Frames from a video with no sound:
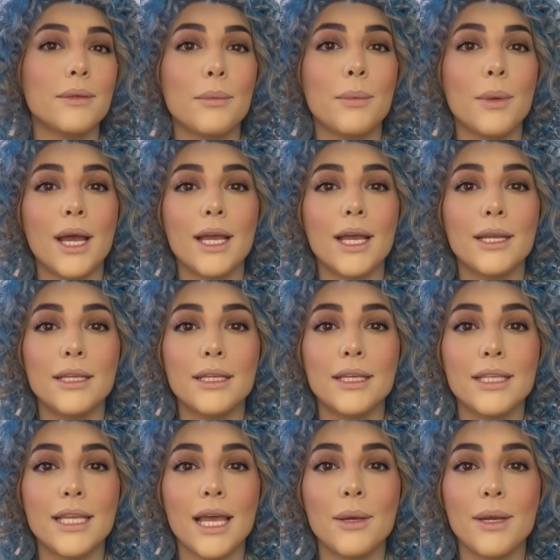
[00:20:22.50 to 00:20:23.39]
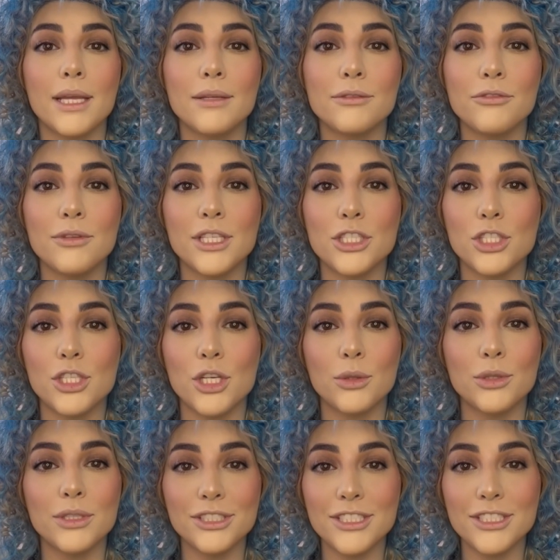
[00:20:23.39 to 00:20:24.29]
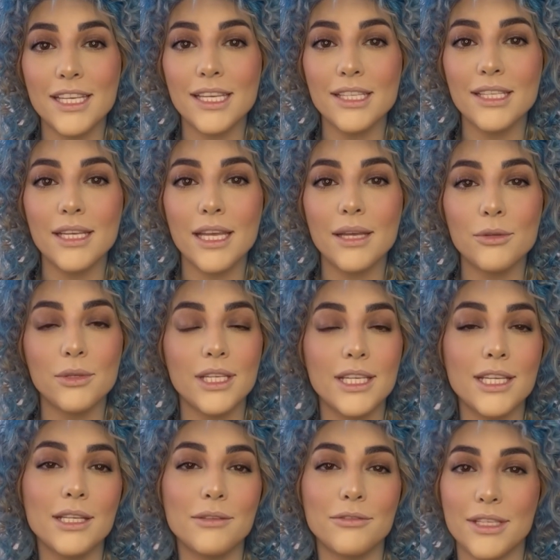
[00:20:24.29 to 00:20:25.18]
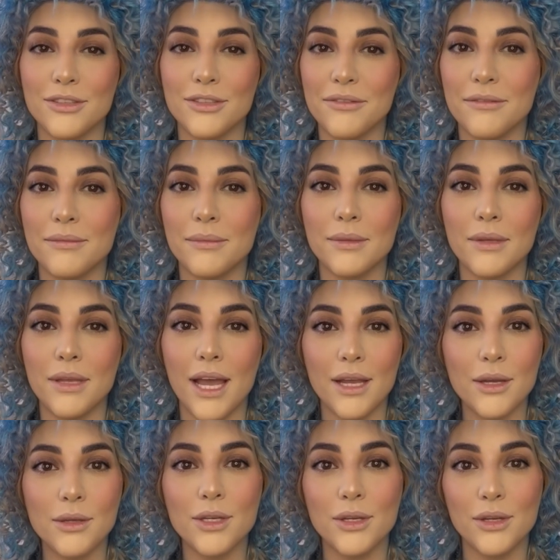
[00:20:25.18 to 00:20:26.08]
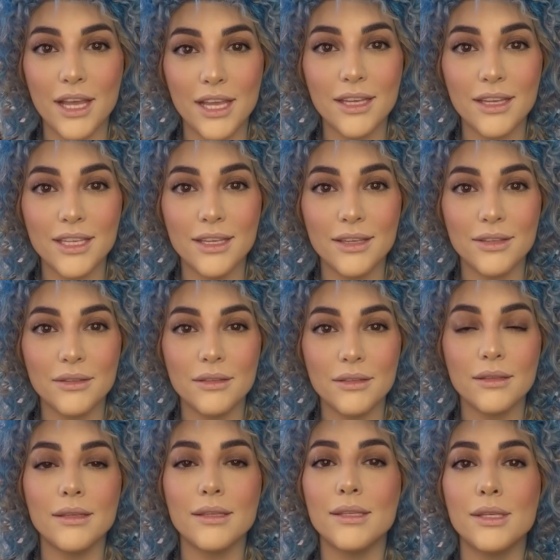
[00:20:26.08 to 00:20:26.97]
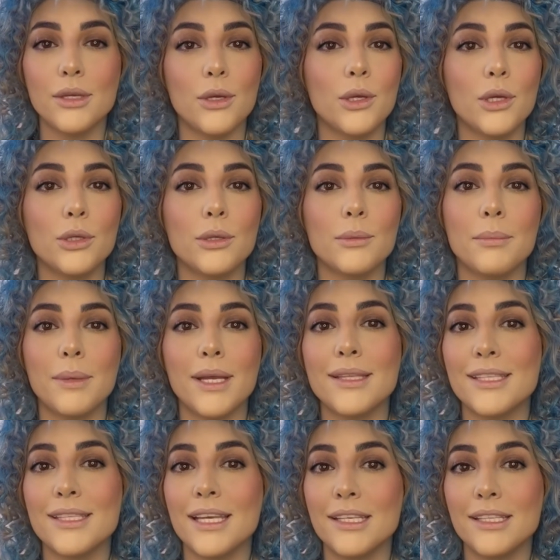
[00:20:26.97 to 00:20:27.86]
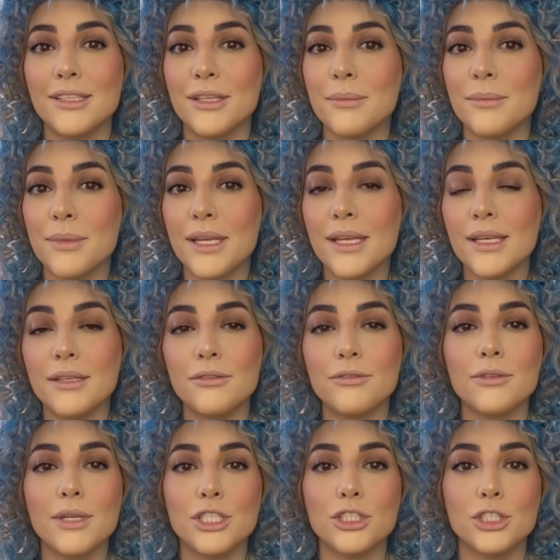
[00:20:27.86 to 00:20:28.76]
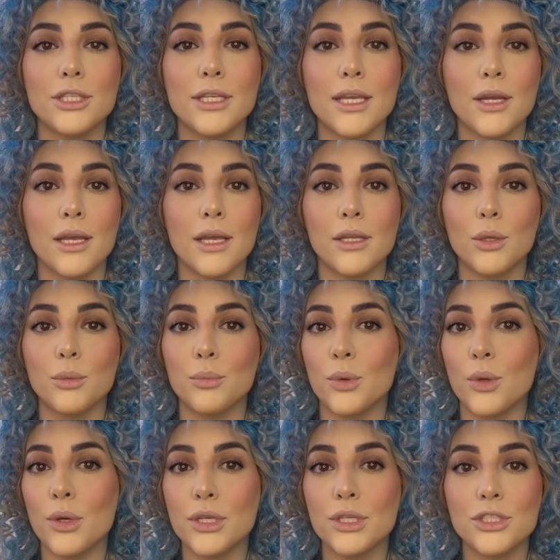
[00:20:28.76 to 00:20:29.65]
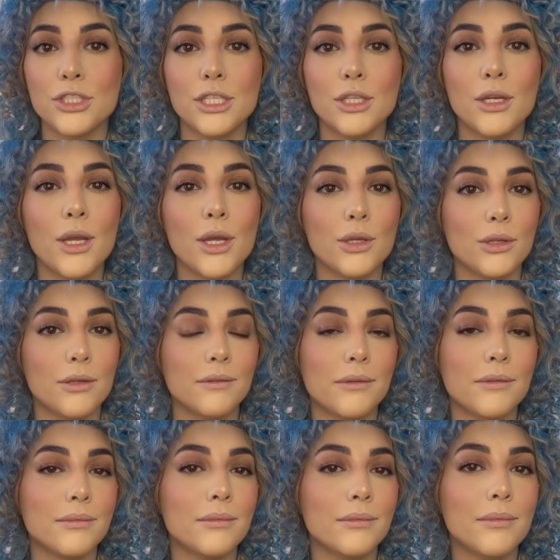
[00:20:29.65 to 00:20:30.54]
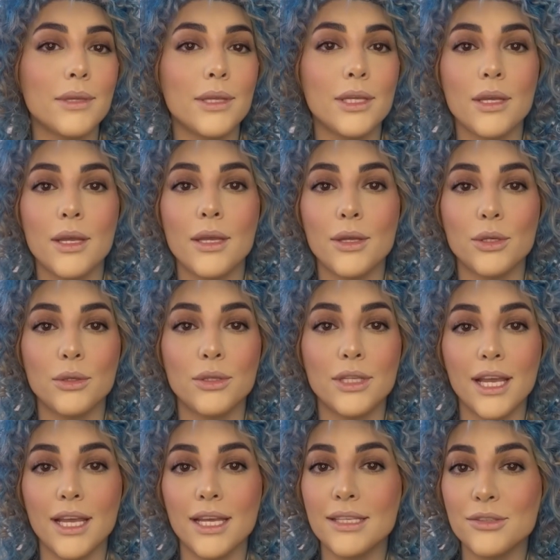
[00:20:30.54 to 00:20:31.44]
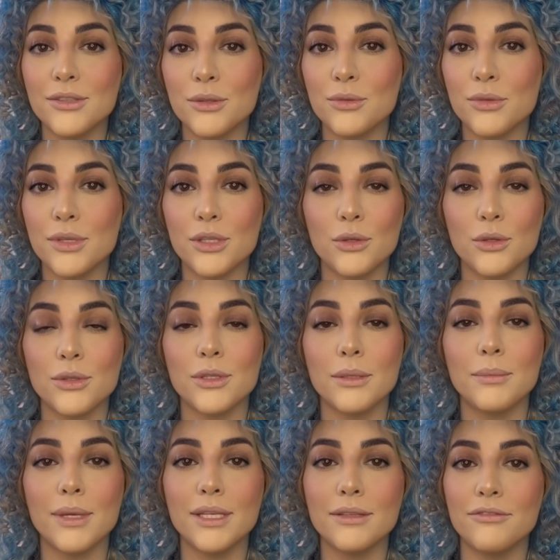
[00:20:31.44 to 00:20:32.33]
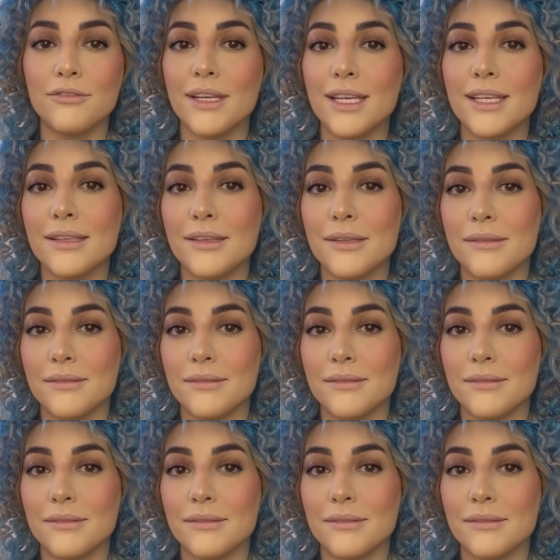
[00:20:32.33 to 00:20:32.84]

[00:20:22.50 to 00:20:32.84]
Well, now I have fresh glowing skin and I really love it. How do you like it? Look, my skin is completely fresh and there are no borders at all. There are no lines or wrinkles on my face.